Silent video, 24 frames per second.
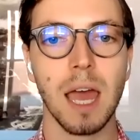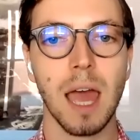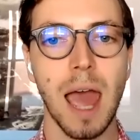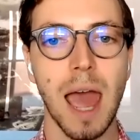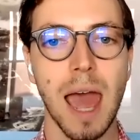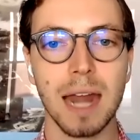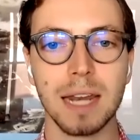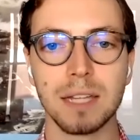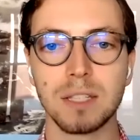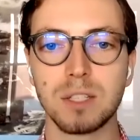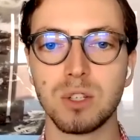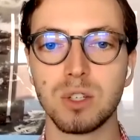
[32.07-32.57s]

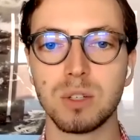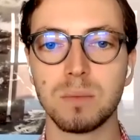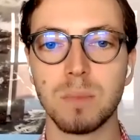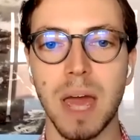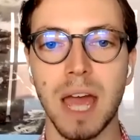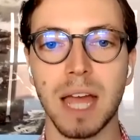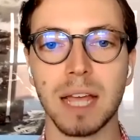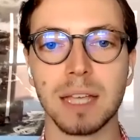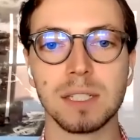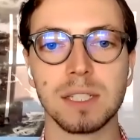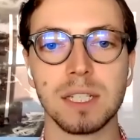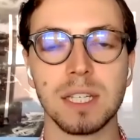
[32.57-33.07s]
ADDitude
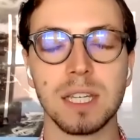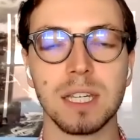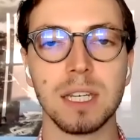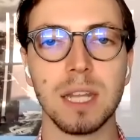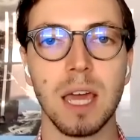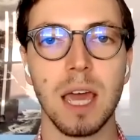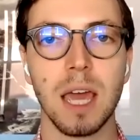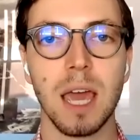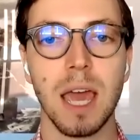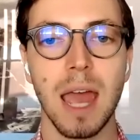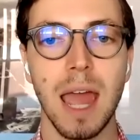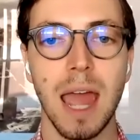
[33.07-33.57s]
Magazine,
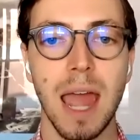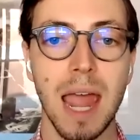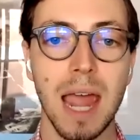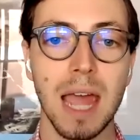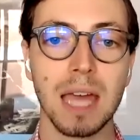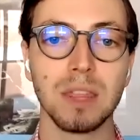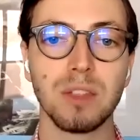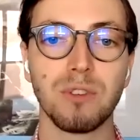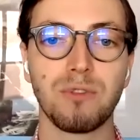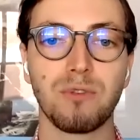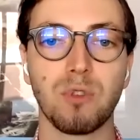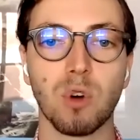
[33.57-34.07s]

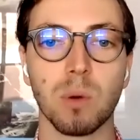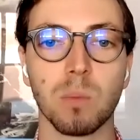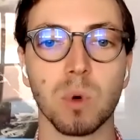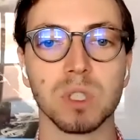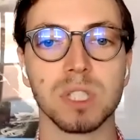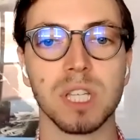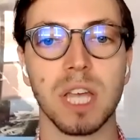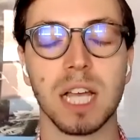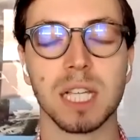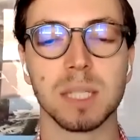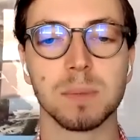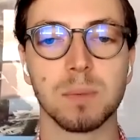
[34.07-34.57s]
and the foremost
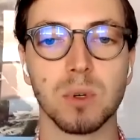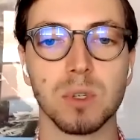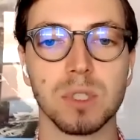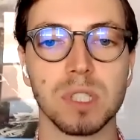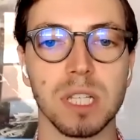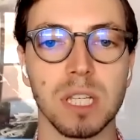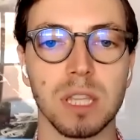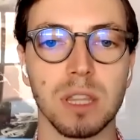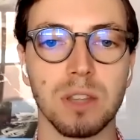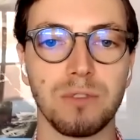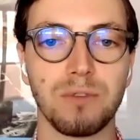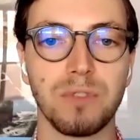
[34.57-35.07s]
experts
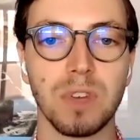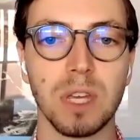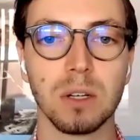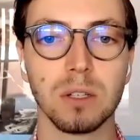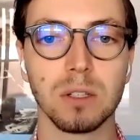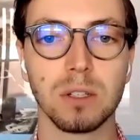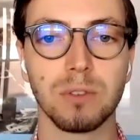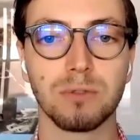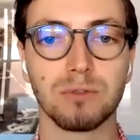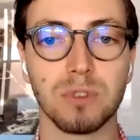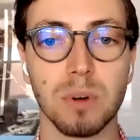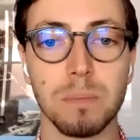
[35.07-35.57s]
in the
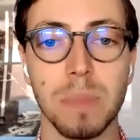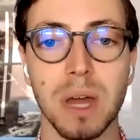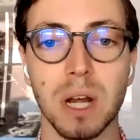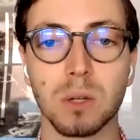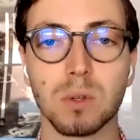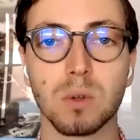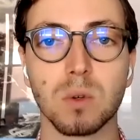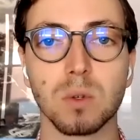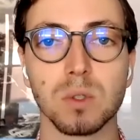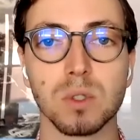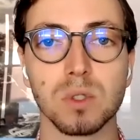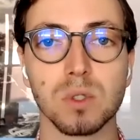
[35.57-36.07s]
field from
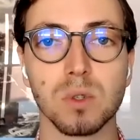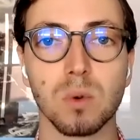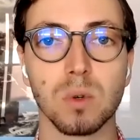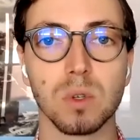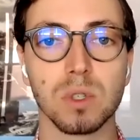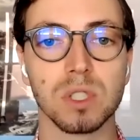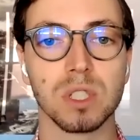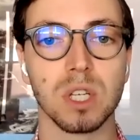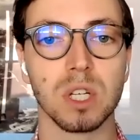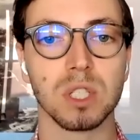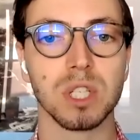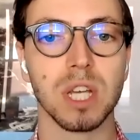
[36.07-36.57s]
medical
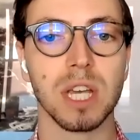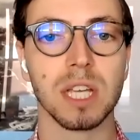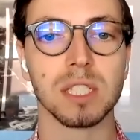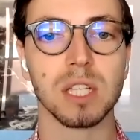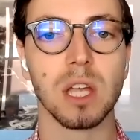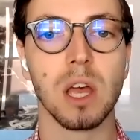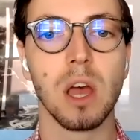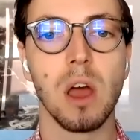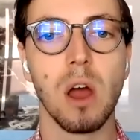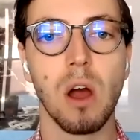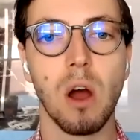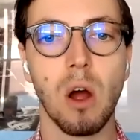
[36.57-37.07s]
schools such as
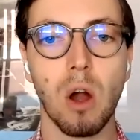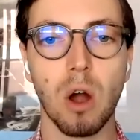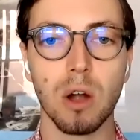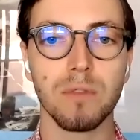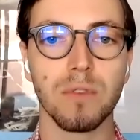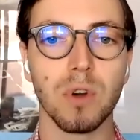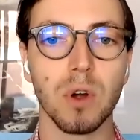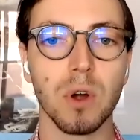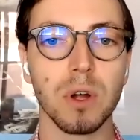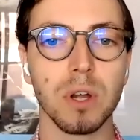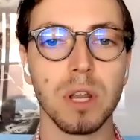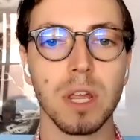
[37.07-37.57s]

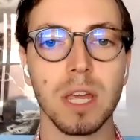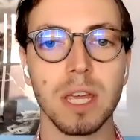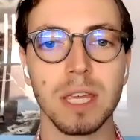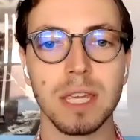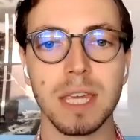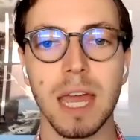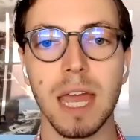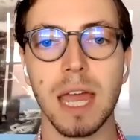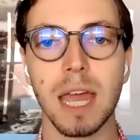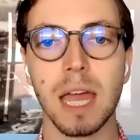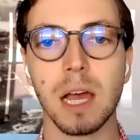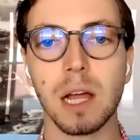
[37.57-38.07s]
Harvard,
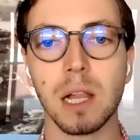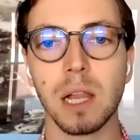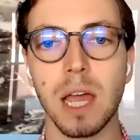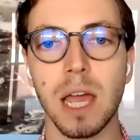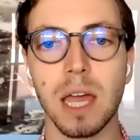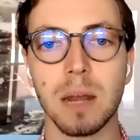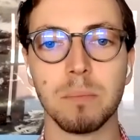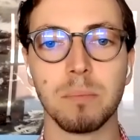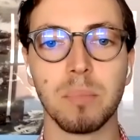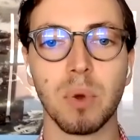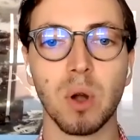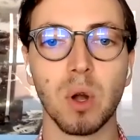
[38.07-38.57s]
Yale,
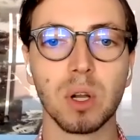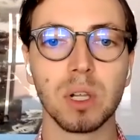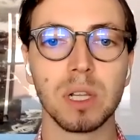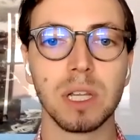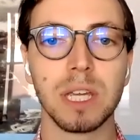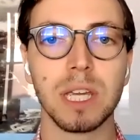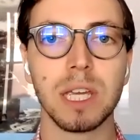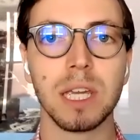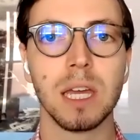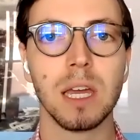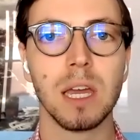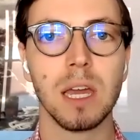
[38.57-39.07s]
and
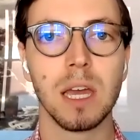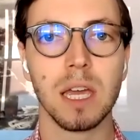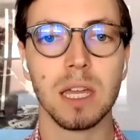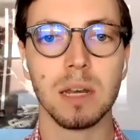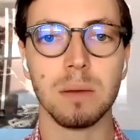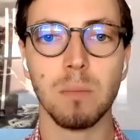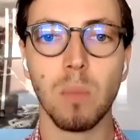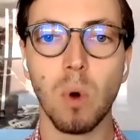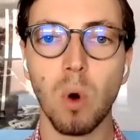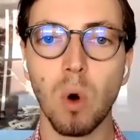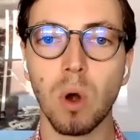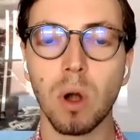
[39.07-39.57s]
Berkeley, and
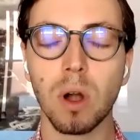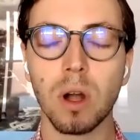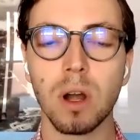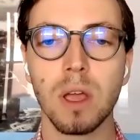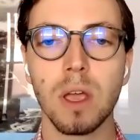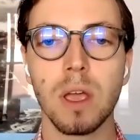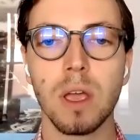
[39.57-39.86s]
more,